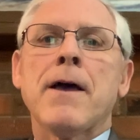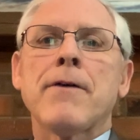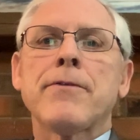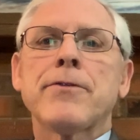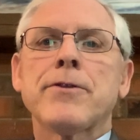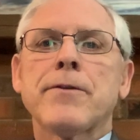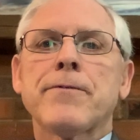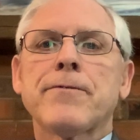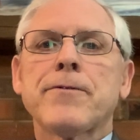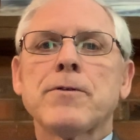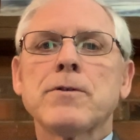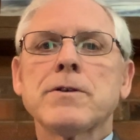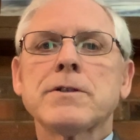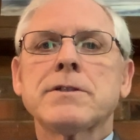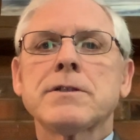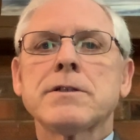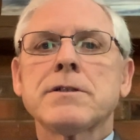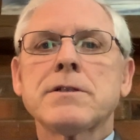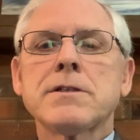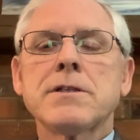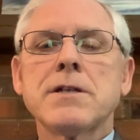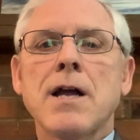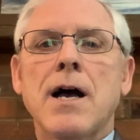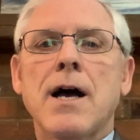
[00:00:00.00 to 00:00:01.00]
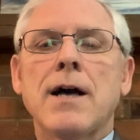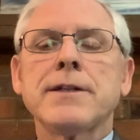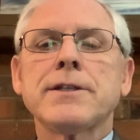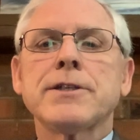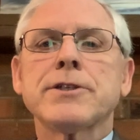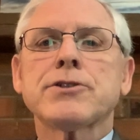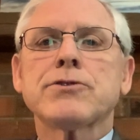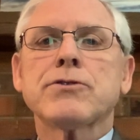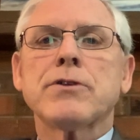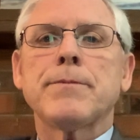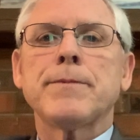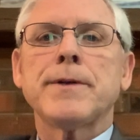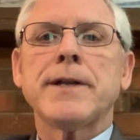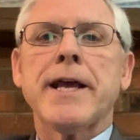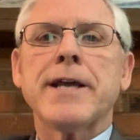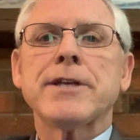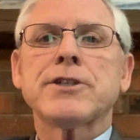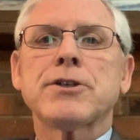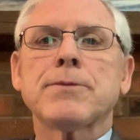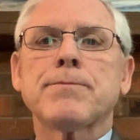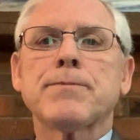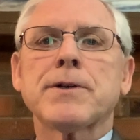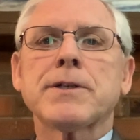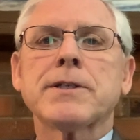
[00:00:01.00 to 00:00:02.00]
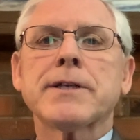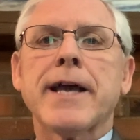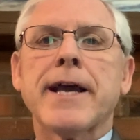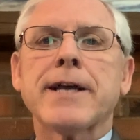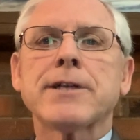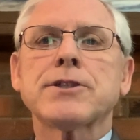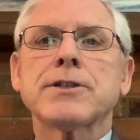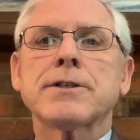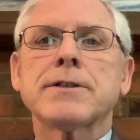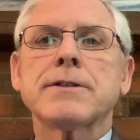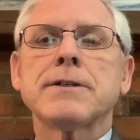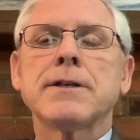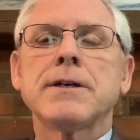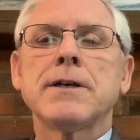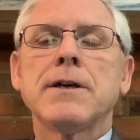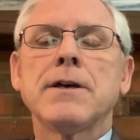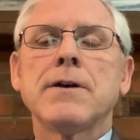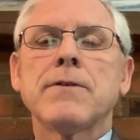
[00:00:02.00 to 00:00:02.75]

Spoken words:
The first is non-discrimination protection